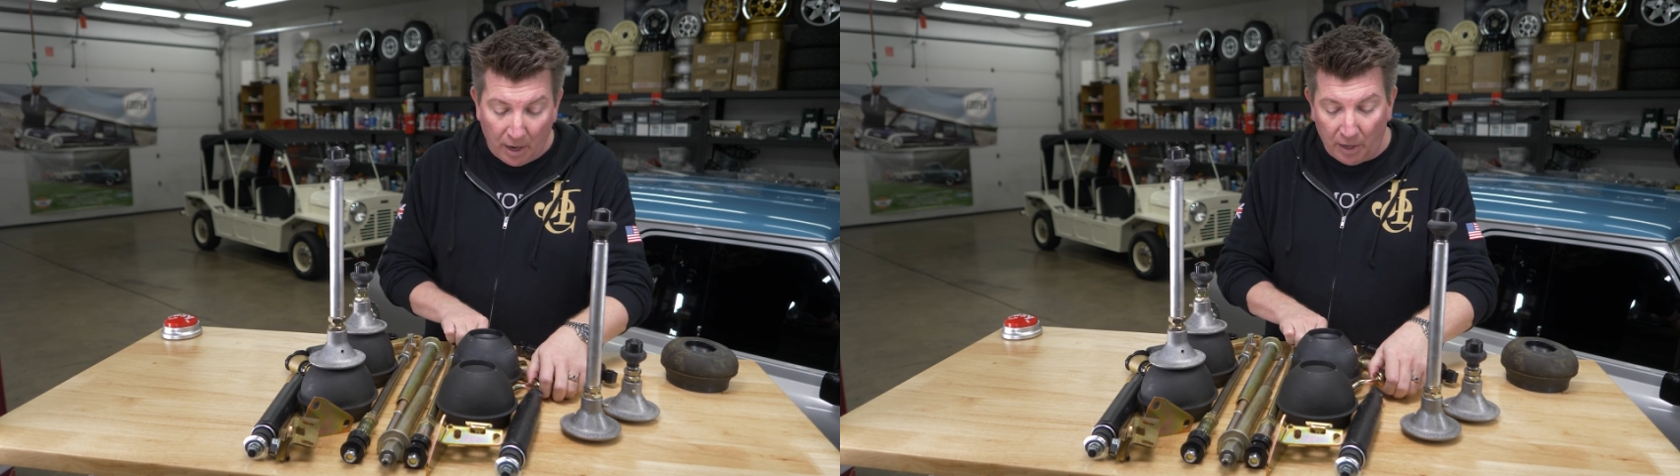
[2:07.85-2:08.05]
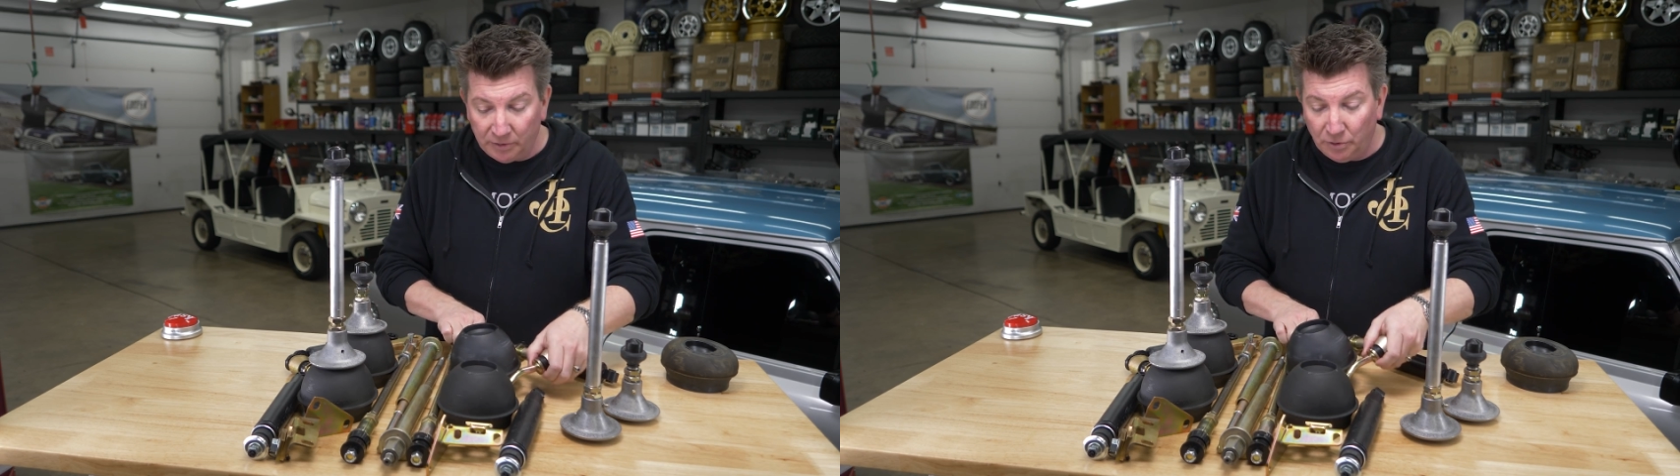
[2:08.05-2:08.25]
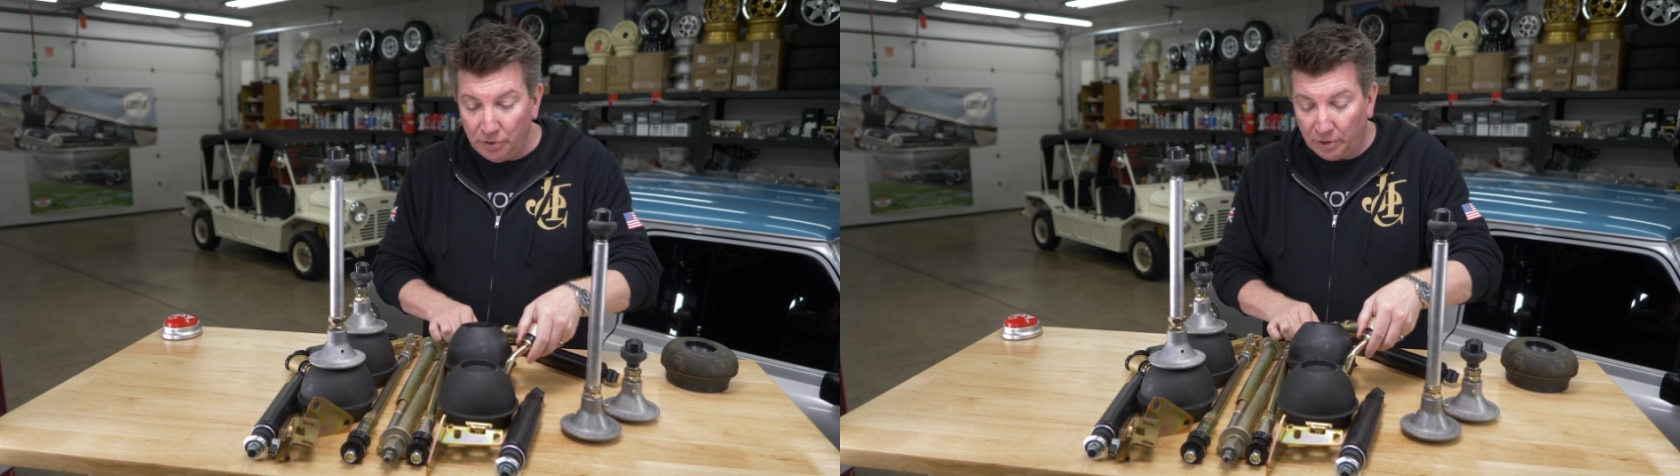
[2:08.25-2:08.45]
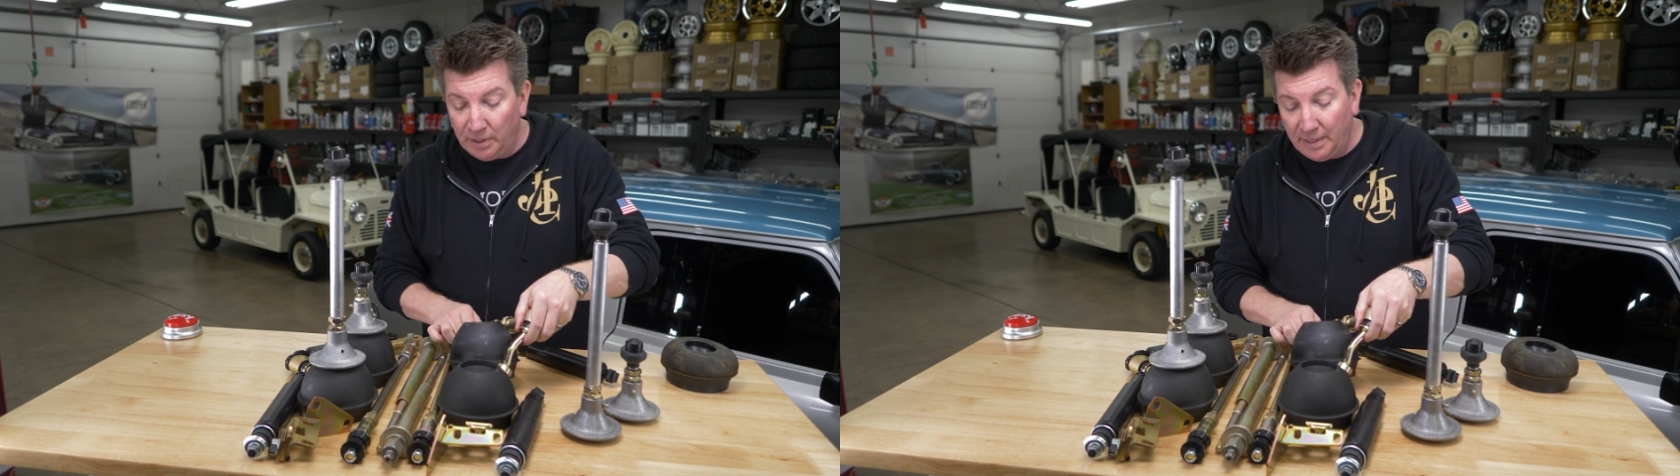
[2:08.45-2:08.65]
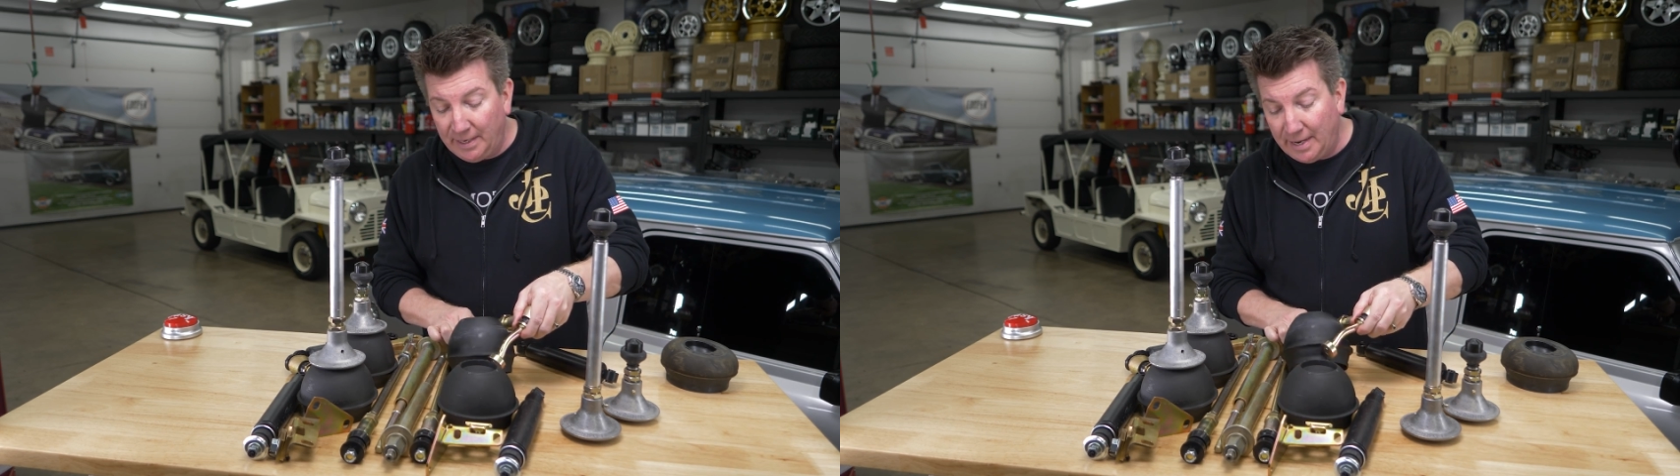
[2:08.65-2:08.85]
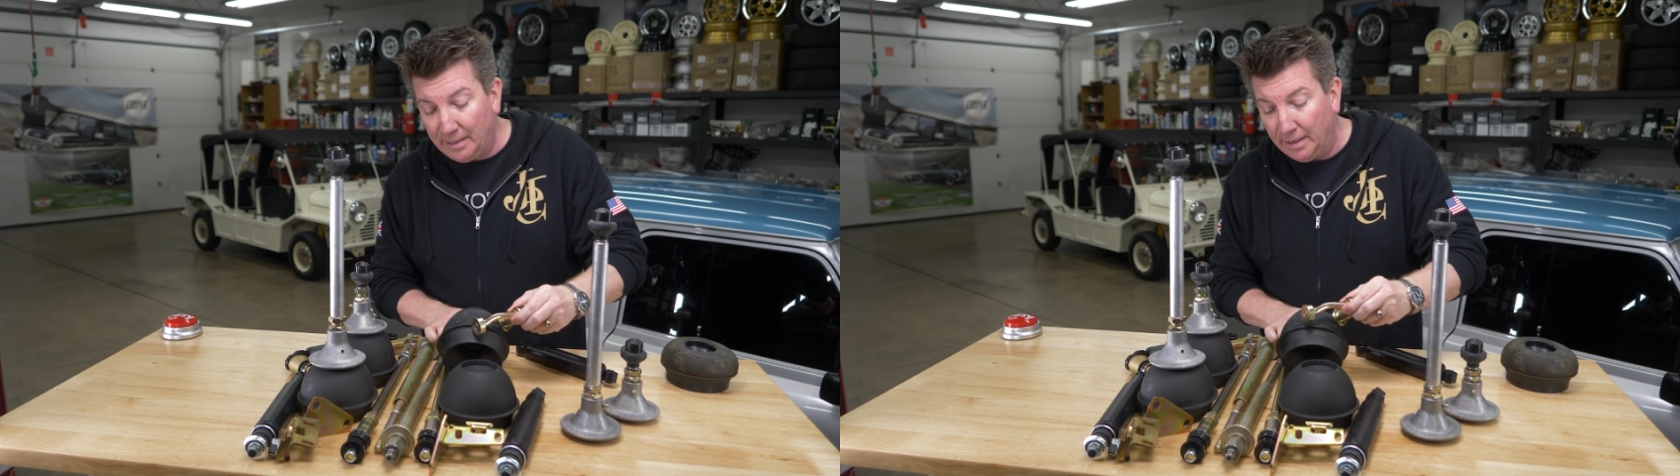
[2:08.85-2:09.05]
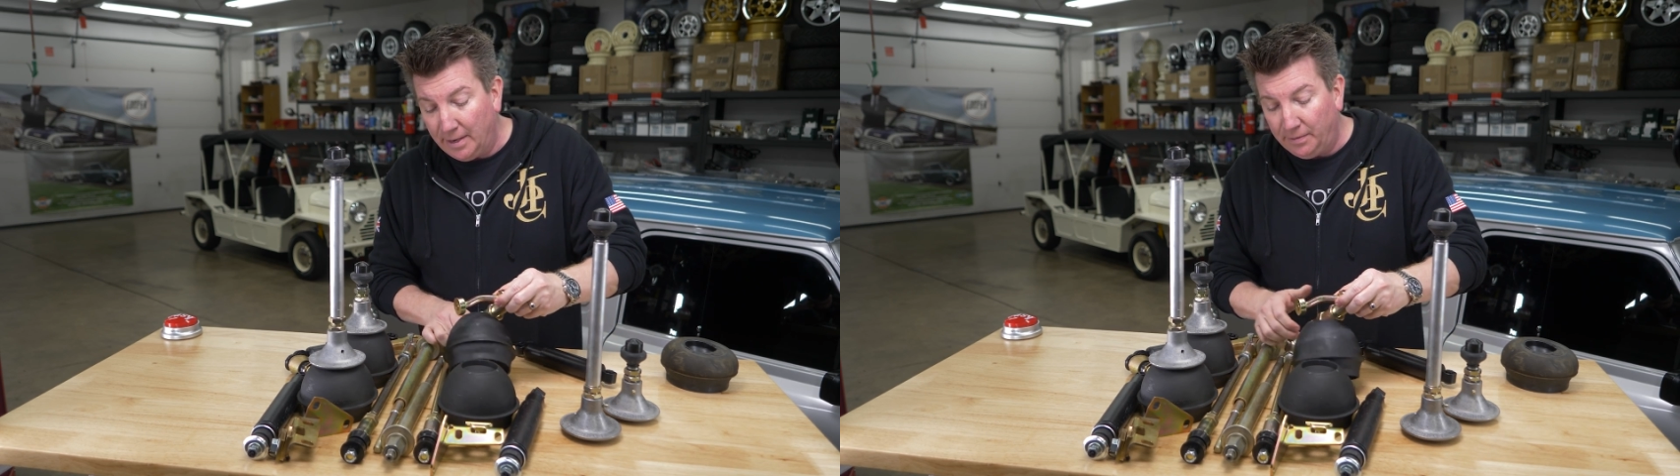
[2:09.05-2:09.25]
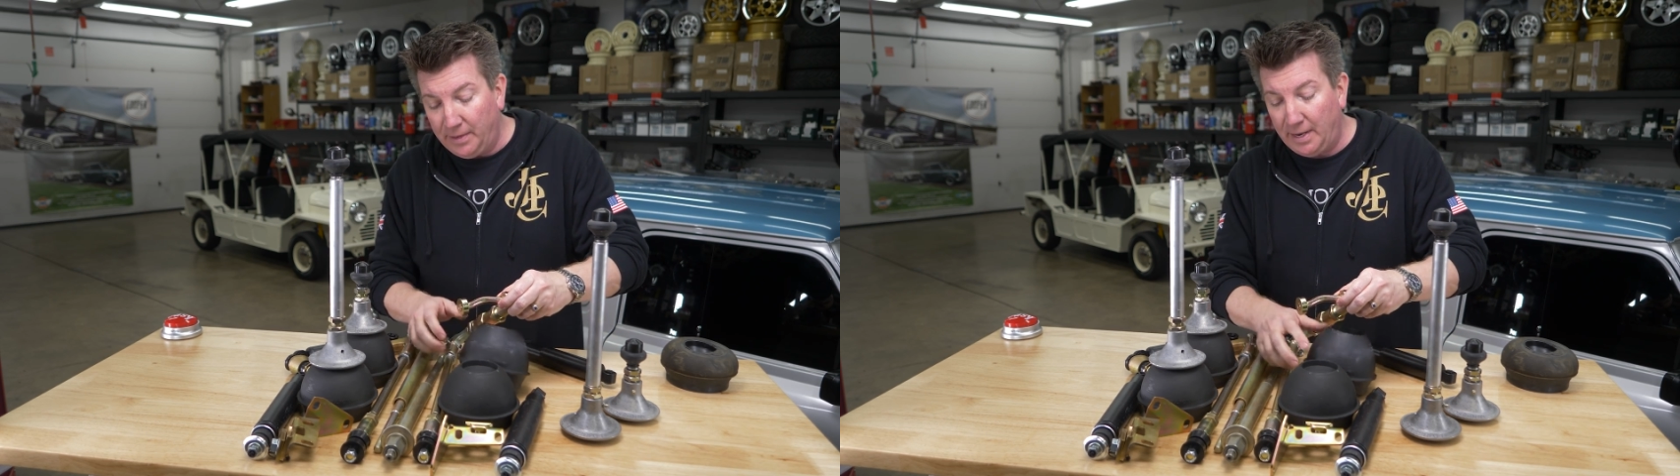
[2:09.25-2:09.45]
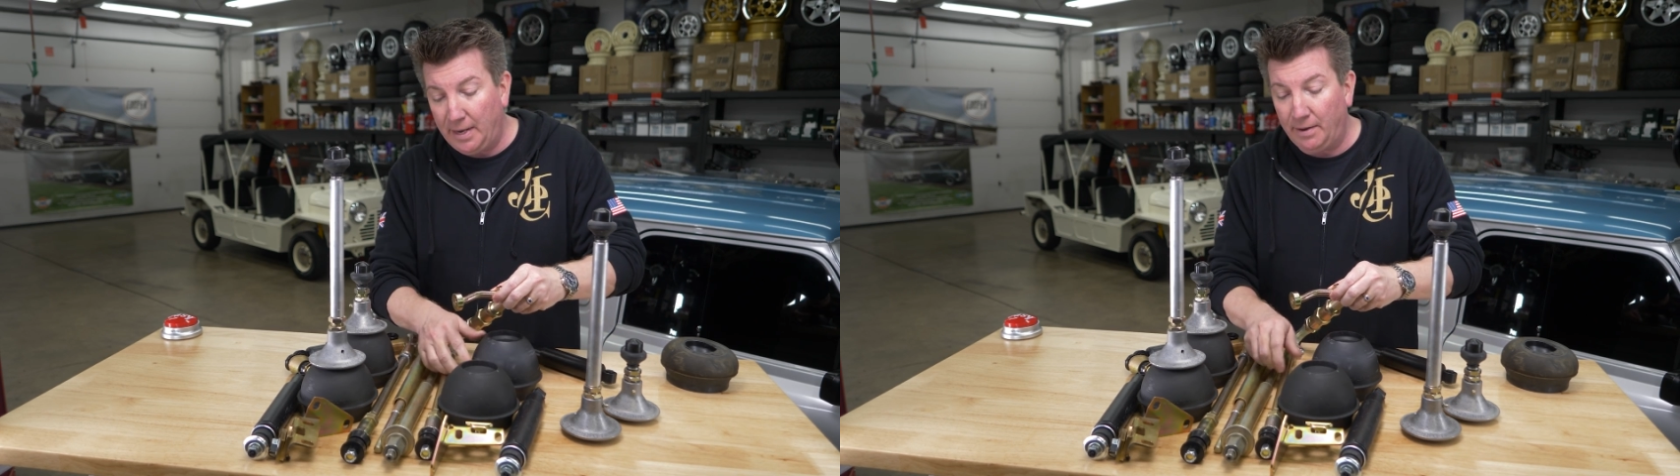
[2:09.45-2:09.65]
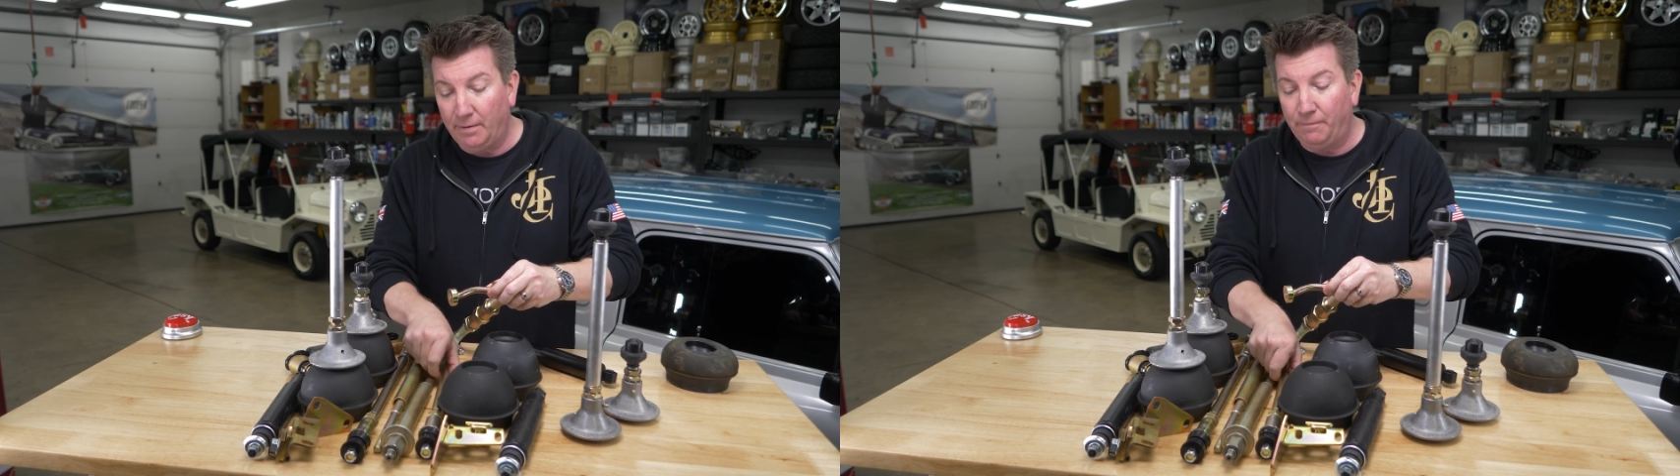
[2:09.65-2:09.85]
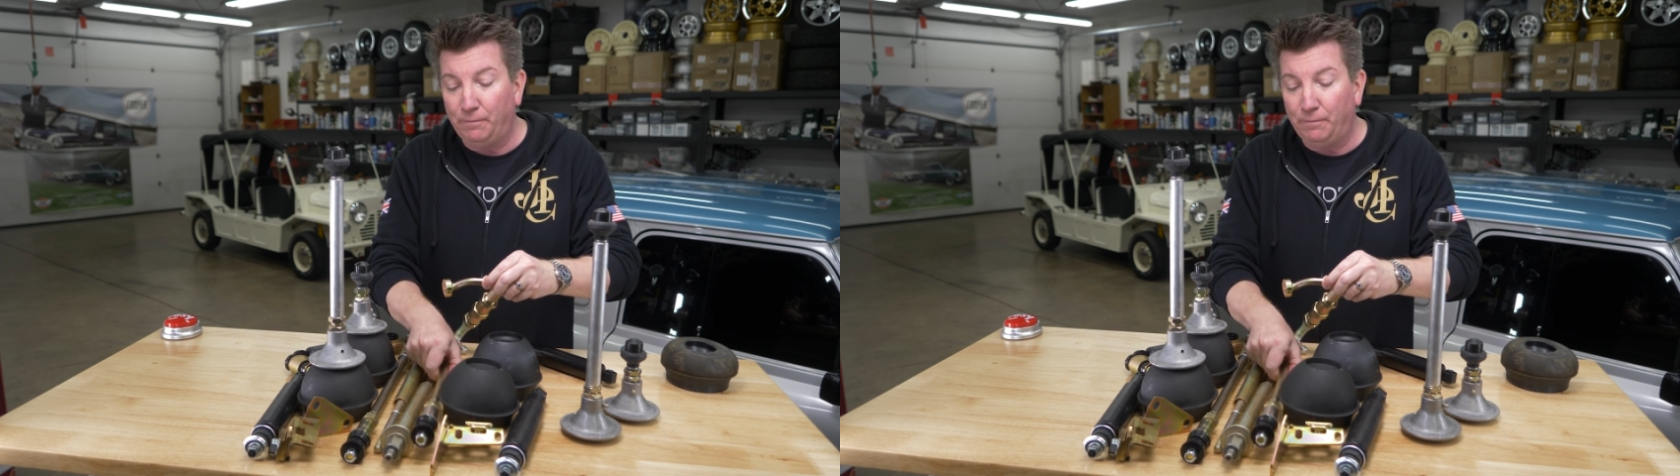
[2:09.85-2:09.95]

Also, you're gonna get the